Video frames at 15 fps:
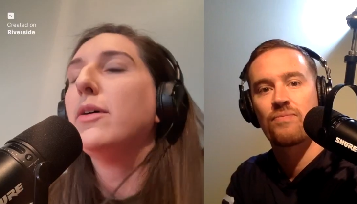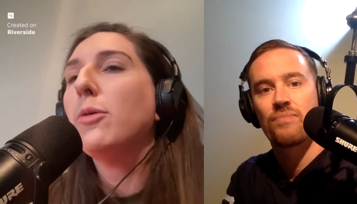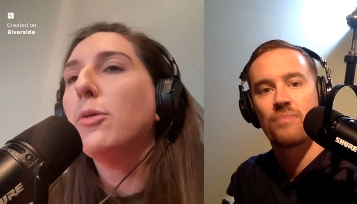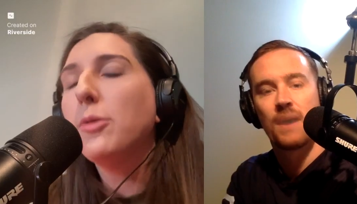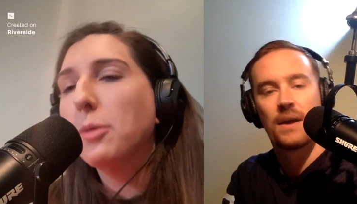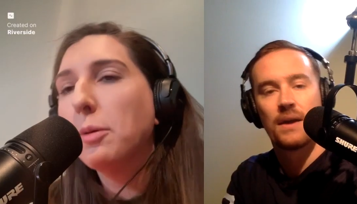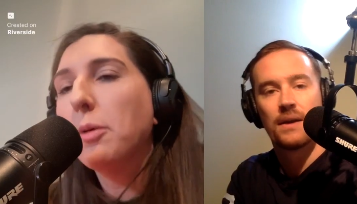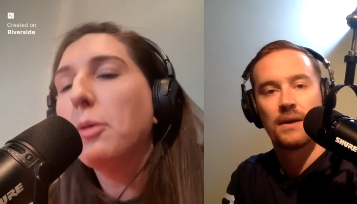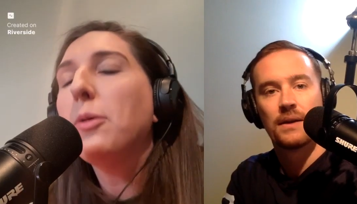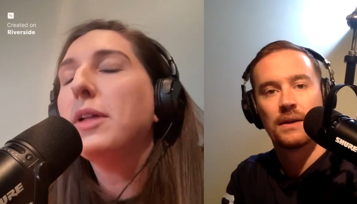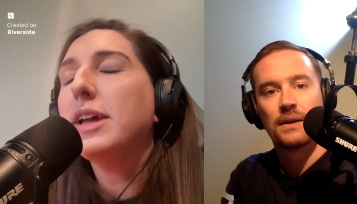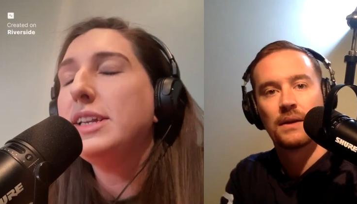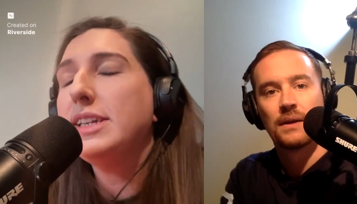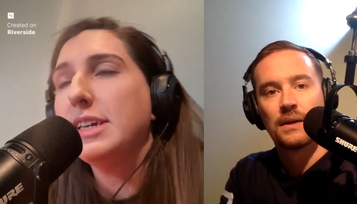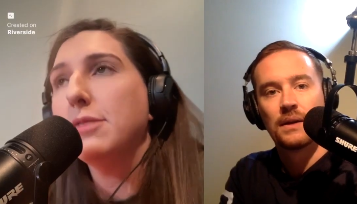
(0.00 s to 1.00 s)
Speaker 1: whole
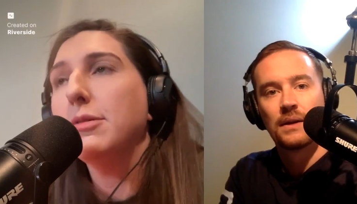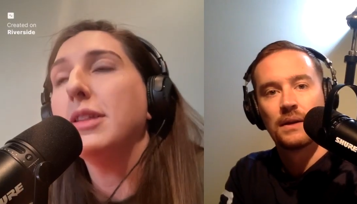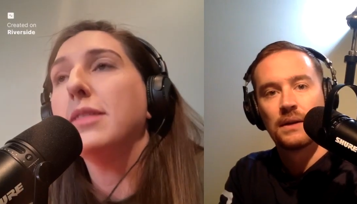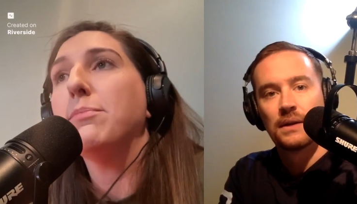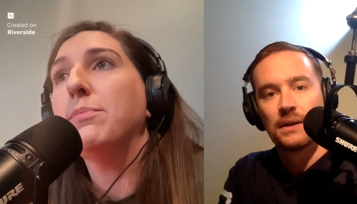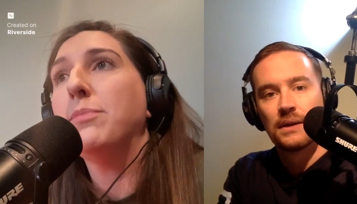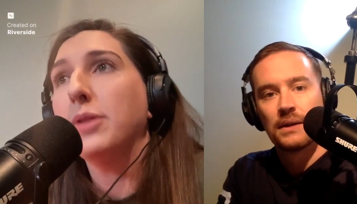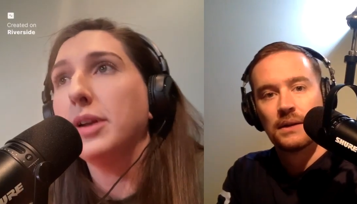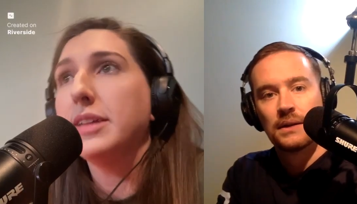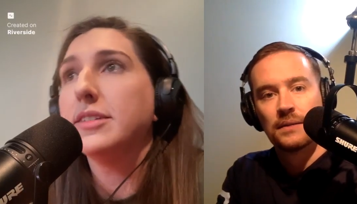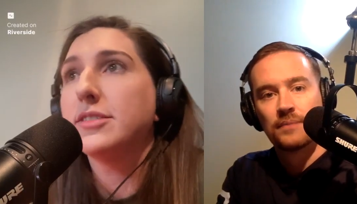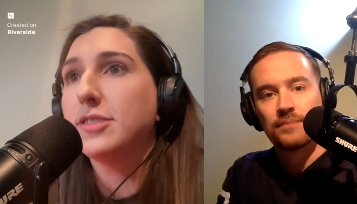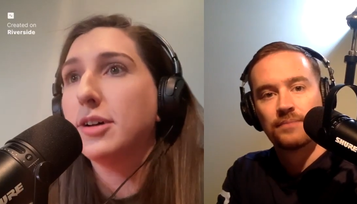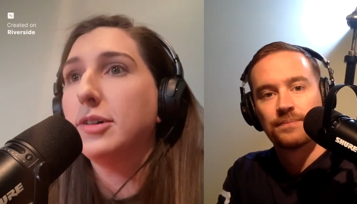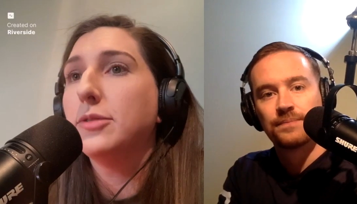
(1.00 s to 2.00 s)
whole idea with putting
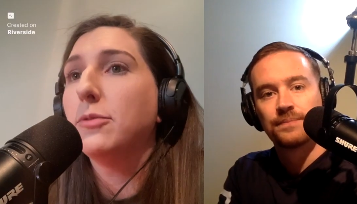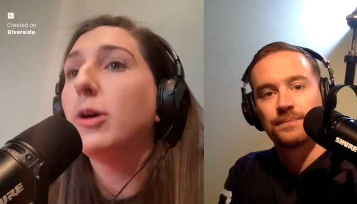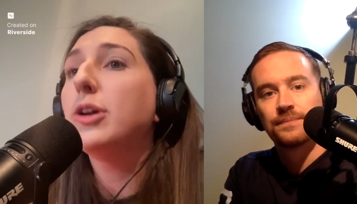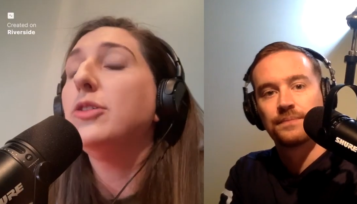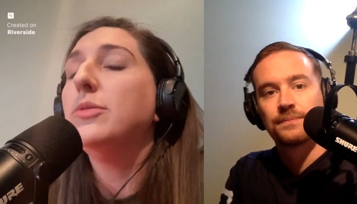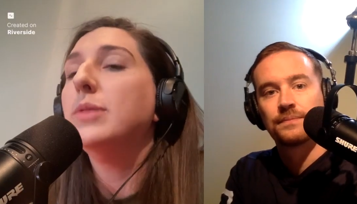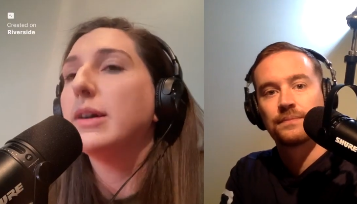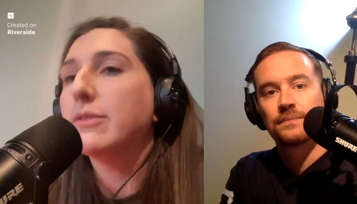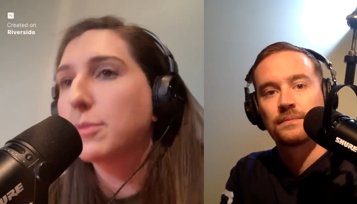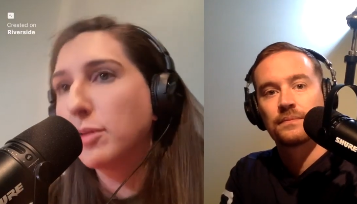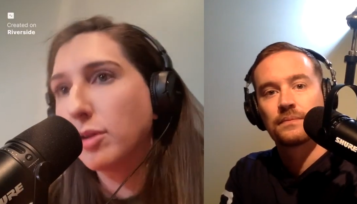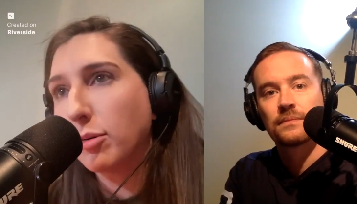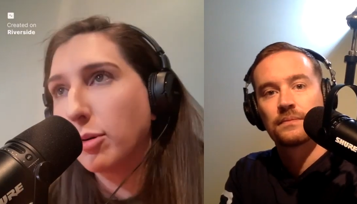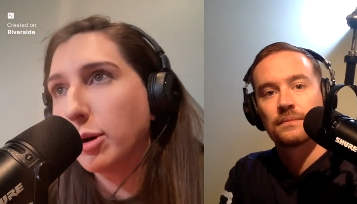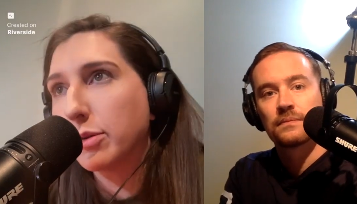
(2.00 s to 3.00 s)
the salt in what you never
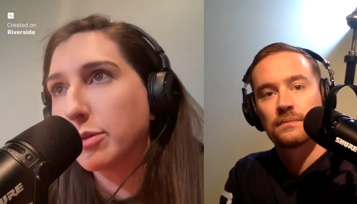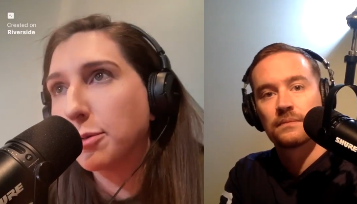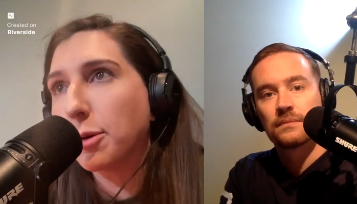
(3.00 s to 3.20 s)
put oil in the